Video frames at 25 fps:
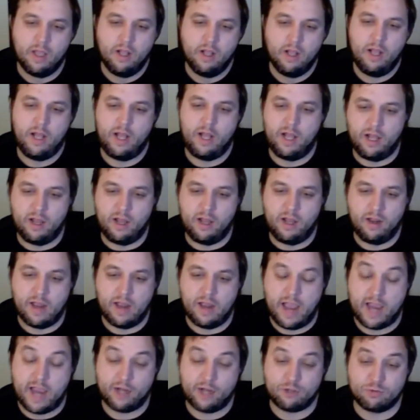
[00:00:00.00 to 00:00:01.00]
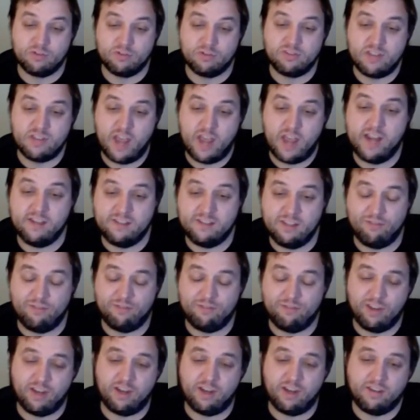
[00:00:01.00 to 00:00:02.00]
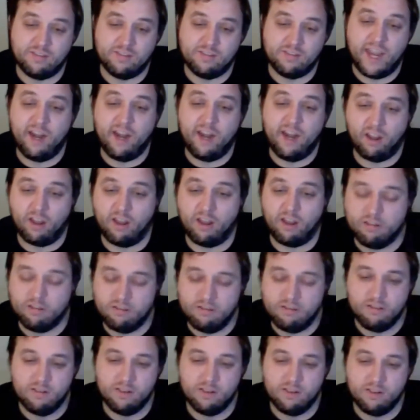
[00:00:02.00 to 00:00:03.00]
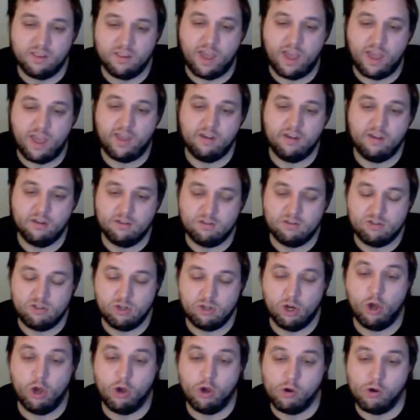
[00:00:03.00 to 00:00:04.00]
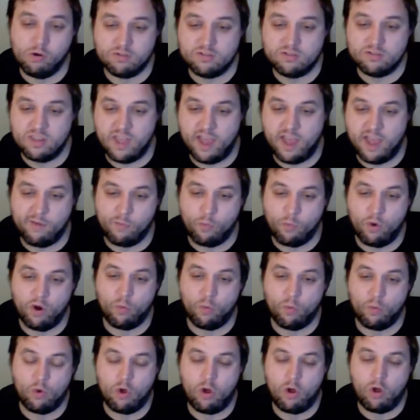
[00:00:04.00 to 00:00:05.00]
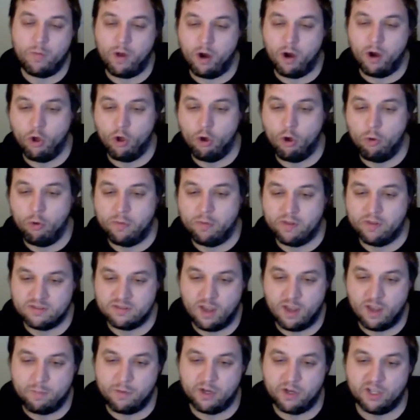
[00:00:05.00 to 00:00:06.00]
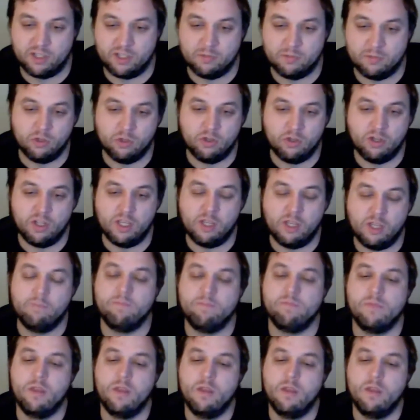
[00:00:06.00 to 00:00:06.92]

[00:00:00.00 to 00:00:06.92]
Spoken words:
actual scientific data that shows that when a Walmart opens up in a community,